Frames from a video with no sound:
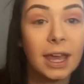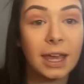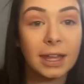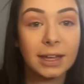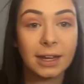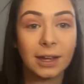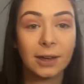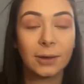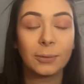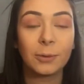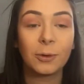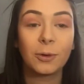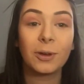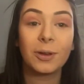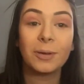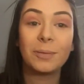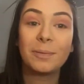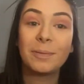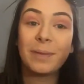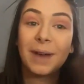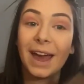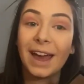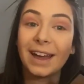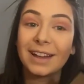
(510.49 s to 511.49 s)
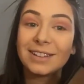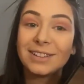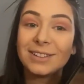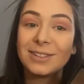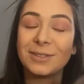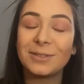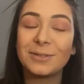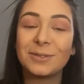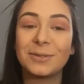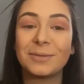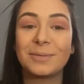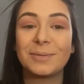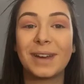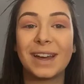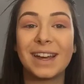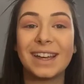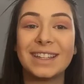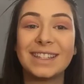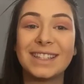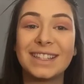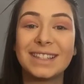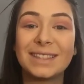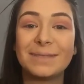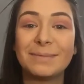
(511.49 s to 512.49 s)
And now I'm going back to
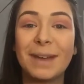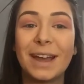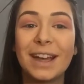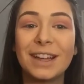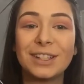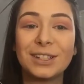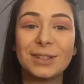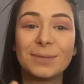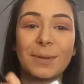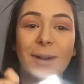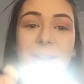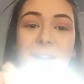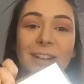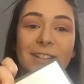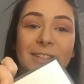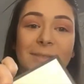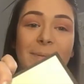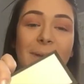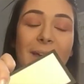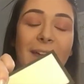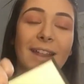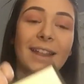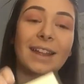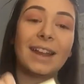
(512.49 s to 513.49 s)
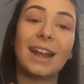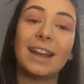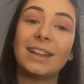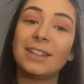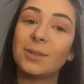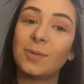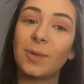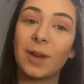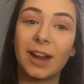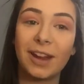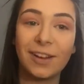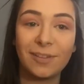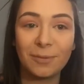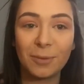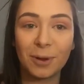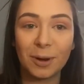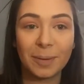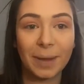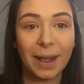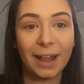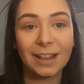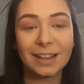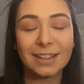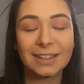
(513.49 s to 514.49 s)
my Smashbox palette. I swear I have
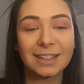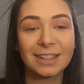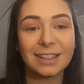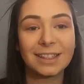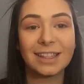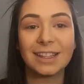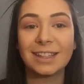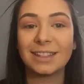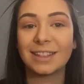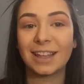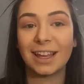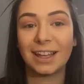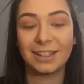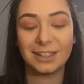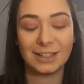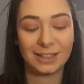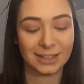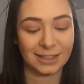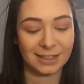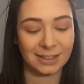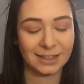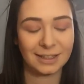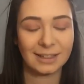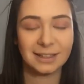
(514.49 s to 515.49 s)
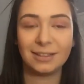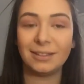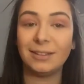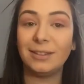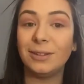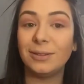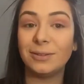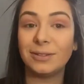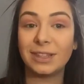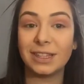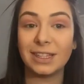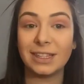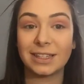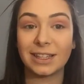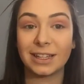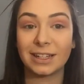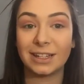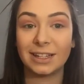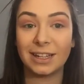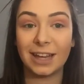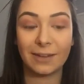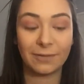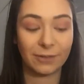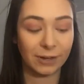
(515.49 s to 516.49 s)
more palettes than this, I just use these on
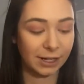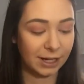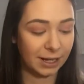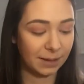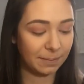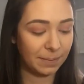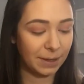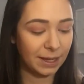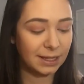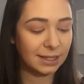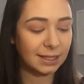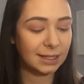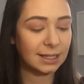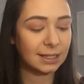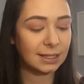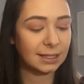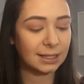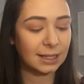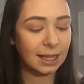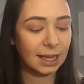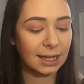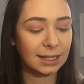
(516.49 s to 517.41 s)
an everyday basis.